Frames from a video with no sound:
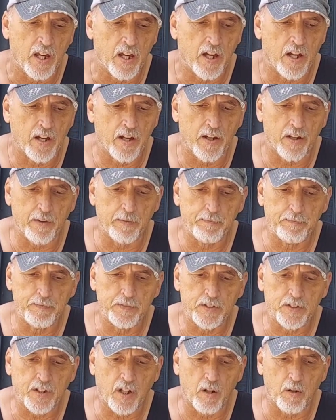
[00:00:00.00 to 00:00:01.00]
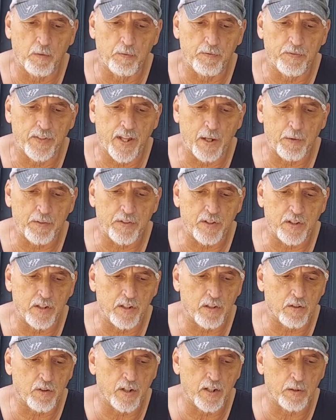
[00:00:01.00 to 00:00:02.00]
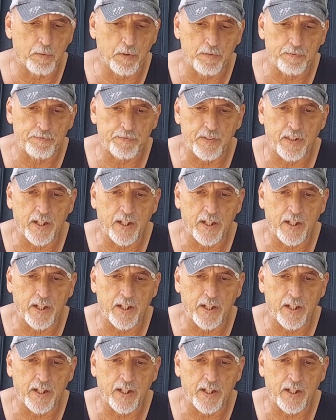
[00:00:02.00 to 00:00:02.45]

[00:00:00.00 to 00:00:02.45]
So that was incredible.